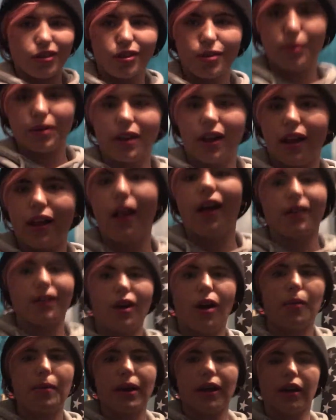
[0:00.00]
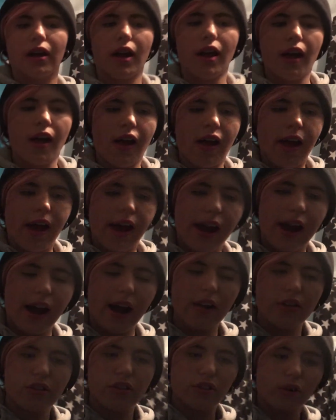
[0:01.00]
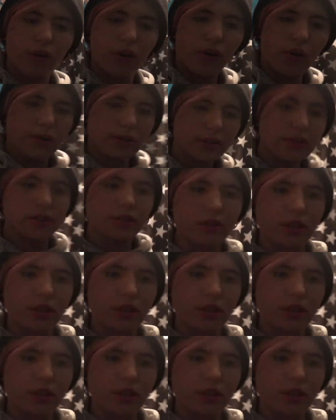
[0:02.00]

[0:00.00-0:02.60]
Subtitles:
or something like that, you know what I mean? And so